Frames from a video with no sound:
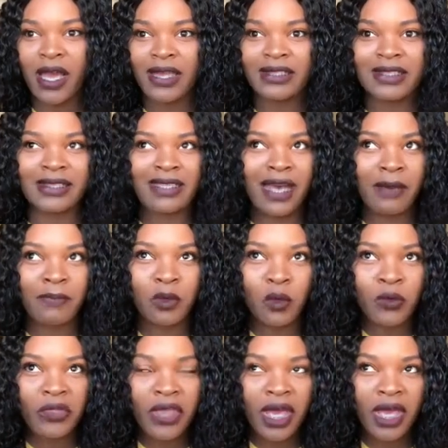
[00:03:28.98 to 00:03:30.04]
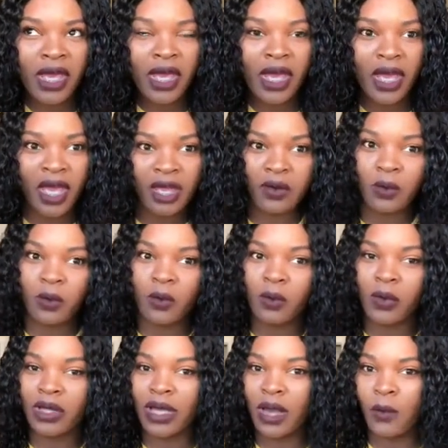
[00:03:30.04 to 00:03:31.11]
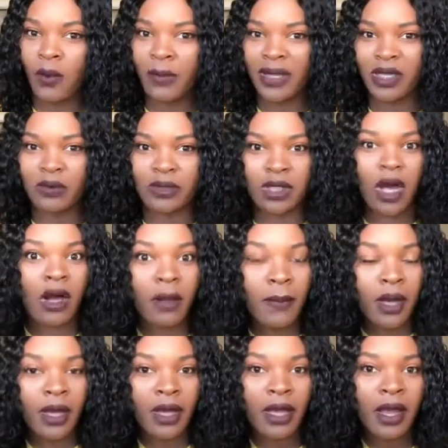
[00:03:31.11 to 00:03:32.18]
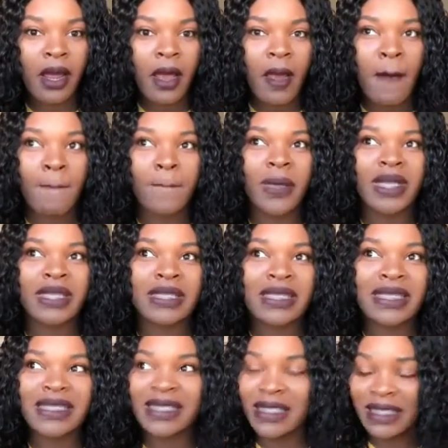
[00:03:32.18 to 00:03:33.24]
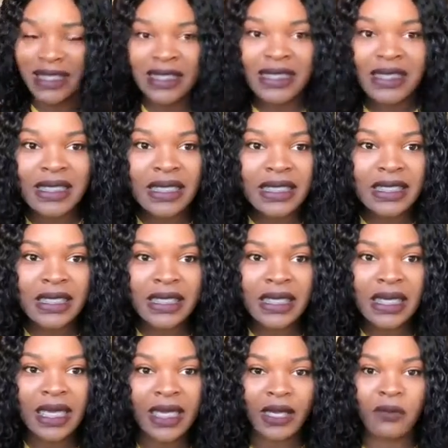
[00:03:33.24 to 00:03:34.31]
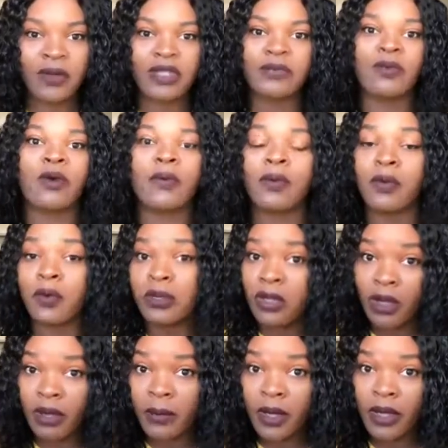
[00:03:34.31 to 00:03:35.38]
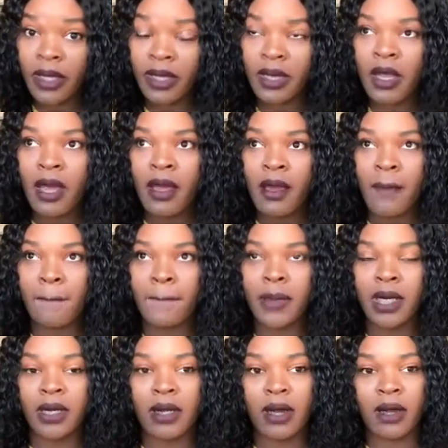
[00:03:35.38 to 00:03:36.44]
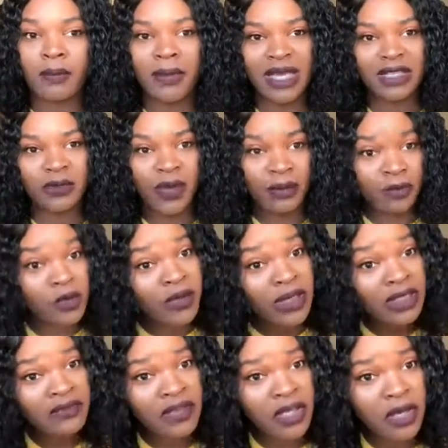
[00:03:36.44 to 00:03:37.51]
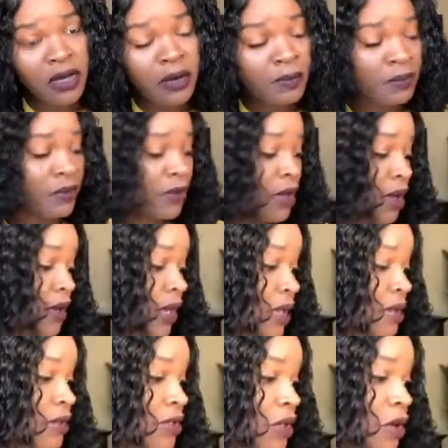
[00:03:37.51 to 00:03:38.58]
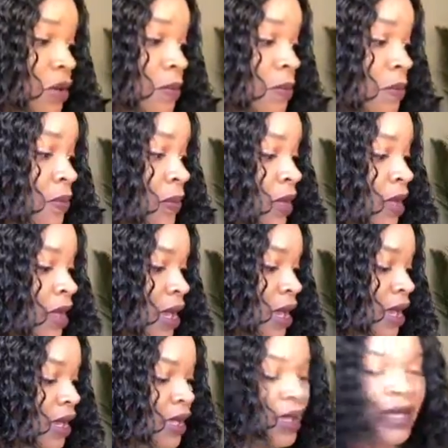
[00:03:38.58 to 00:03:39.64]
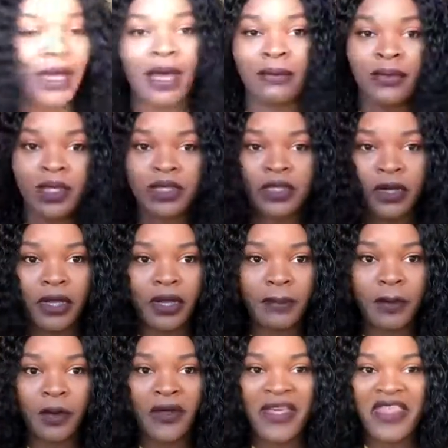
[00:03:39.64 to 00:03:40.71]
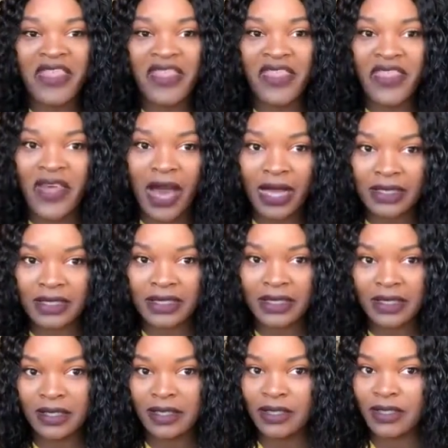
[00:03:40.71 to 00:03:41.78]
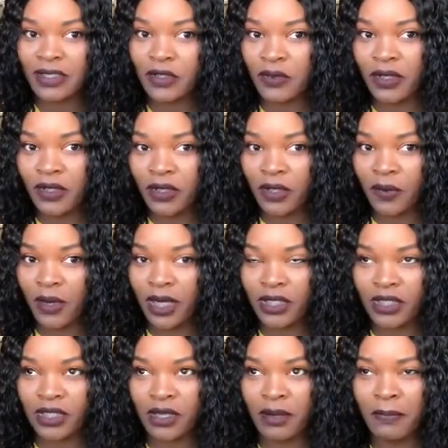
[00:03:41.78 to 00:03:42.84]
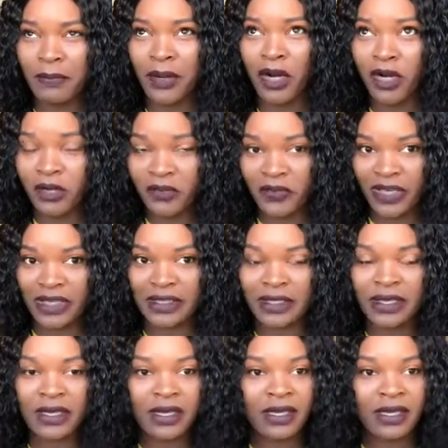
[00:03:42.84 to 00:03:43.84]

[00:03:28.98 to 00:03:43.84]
it's a taboo thing and a lot of women don't talk about it, but it's existent, and I wish more people would talk about it. But that's why I'm doing this video. All right, so I'm done talking about that sweet cookie wash. Perfect.